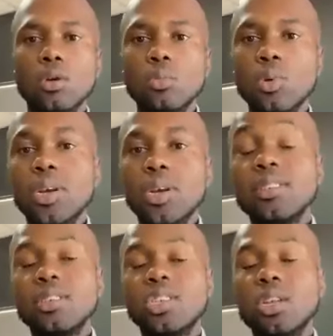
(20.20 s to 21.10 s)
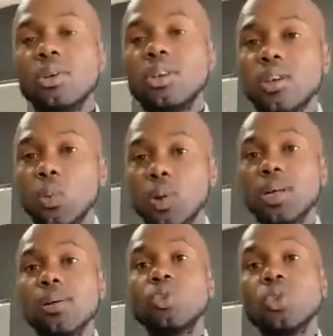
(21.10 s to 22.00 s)
Good morning, ladies and gentlemen, and
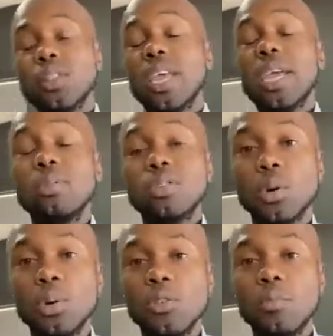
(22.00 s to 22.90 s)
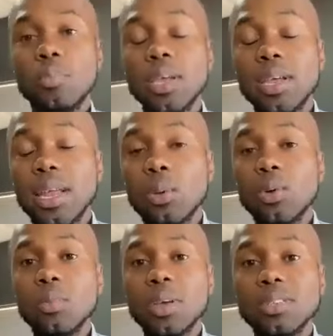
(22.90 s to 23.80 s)
welcome to another episode of PLA
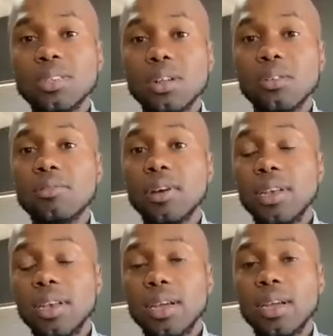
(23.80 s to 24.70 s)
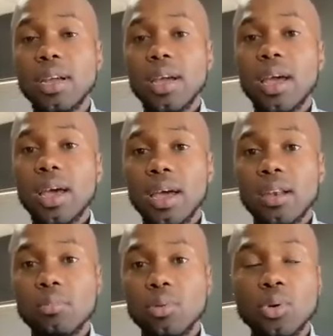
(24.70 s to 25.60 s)
with myself and Nick
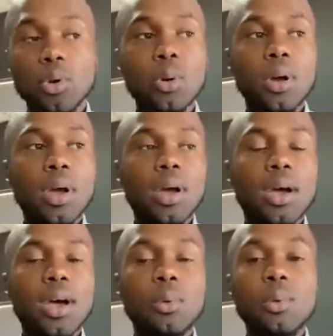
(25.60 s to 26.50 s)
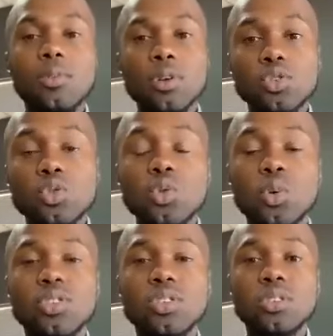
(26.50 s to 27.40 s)
and Bruno. We've got two
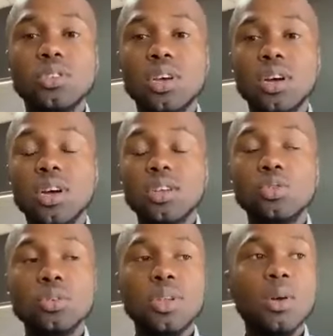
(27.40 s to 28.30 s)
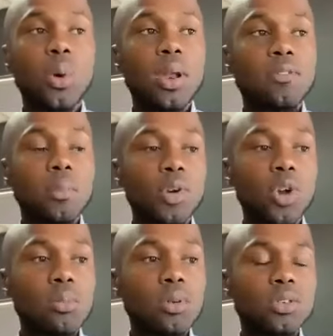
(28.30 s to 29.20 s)
questions today, one from
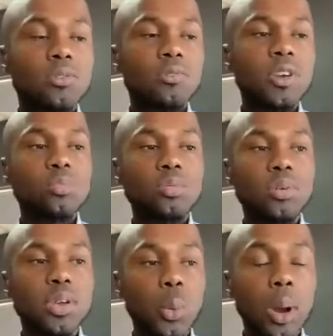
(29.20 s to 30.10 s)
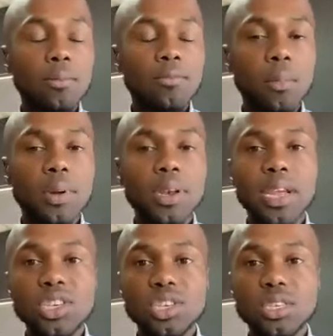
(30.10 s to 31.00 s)
Anonymous on Facebook and one from an
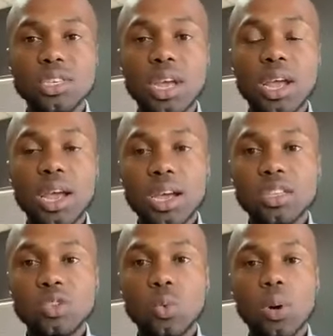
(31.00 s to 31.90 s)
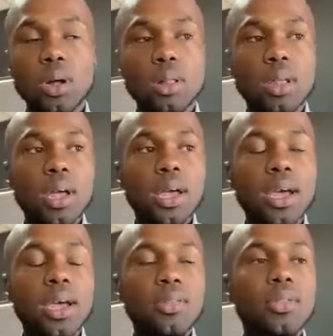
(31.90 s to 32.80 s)
agent as well.
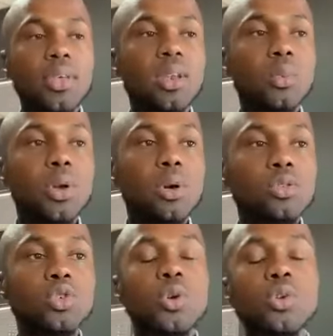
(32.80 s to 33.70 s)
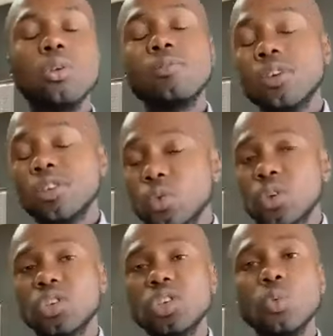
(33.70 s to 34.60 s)
And then we're going to go into the first
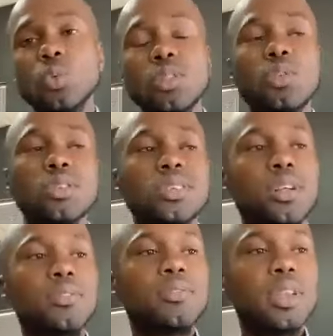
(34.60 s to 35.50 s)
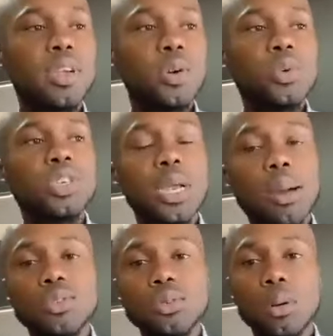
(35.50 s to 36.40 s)
question with yourself, Nick, which
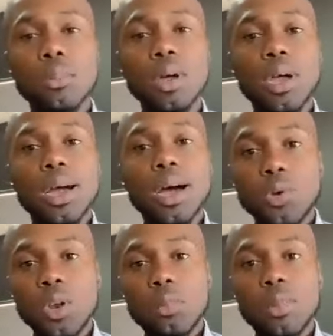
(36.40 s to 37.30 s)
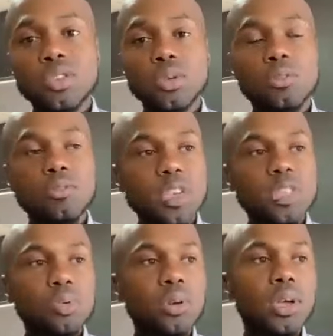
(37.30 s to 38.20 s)
comes from Anonymous on
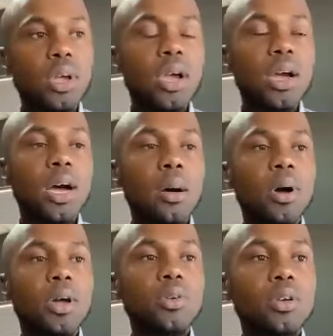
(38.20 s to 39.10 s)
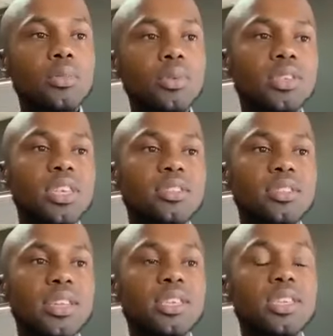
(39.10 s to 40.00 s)
Facebook. Anonymous
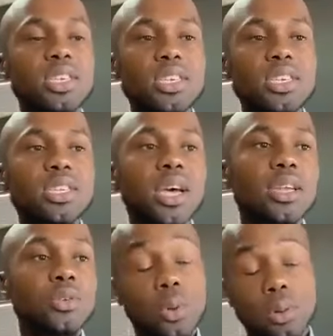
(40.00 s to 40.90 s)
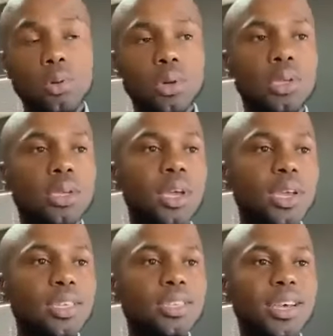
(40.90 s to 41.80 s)
says that she signed or he
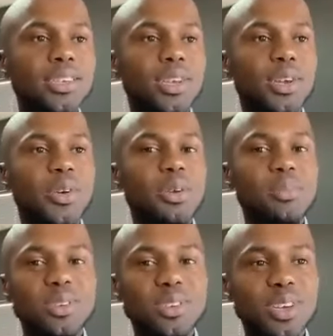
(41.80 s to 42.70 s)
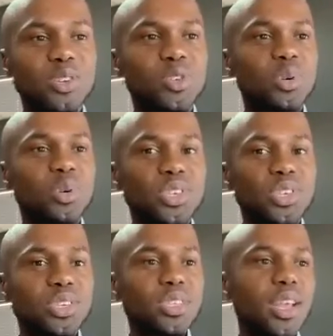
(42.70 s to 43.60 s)
signed an agreement to
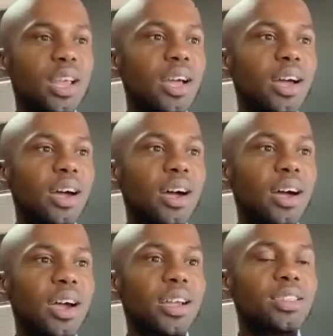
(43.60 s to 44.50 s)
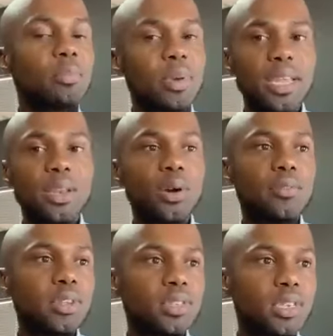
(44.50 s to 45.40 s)
purchase at the beginning
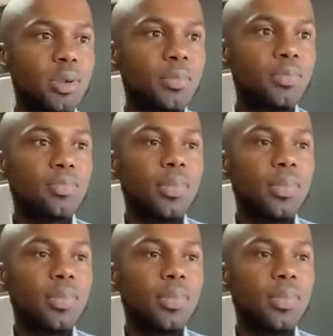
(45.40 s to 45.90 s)
of this year.